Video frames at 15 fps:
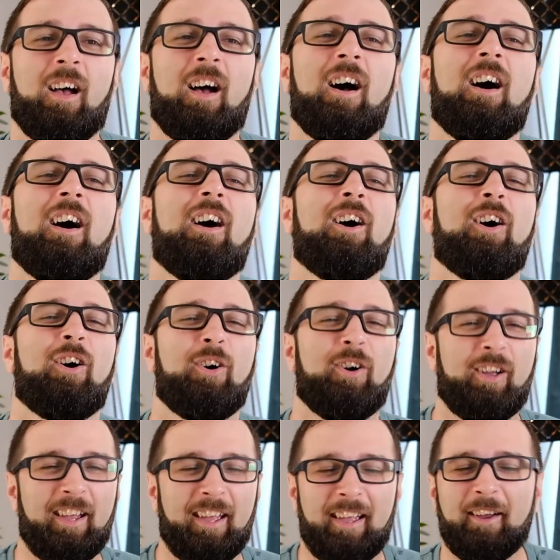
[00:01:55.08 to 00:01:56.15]
Oh,
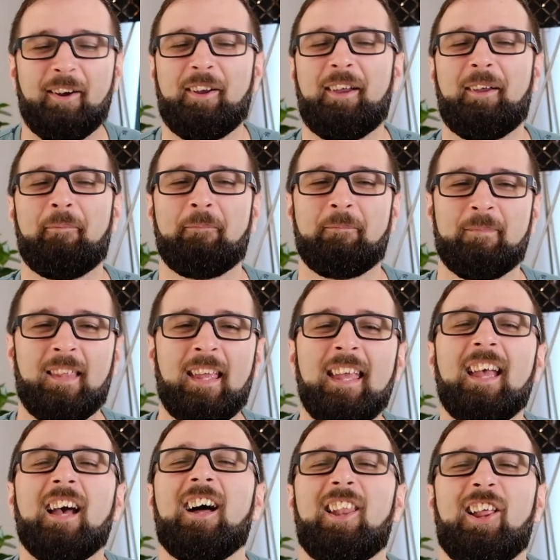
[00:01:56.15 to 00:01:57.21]
okay, okay.
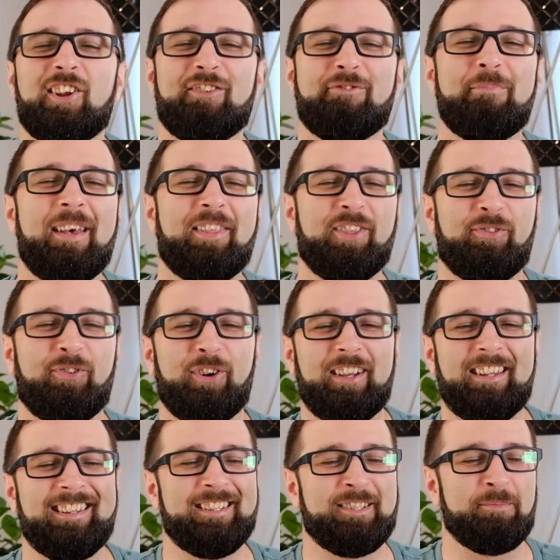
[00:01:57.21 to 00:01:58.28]
A lot of metaphor
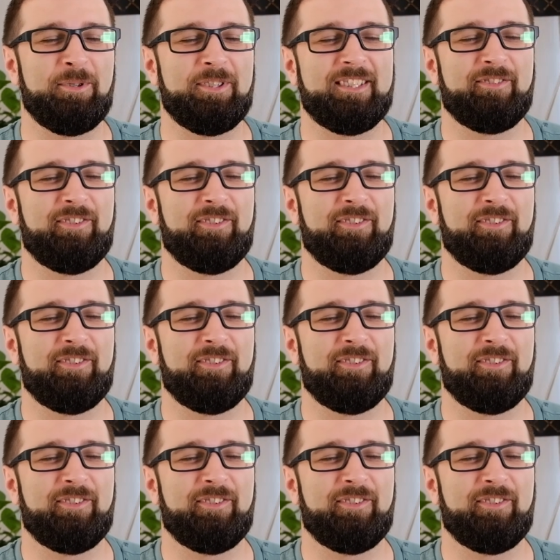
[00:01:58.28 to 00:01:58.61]
in this music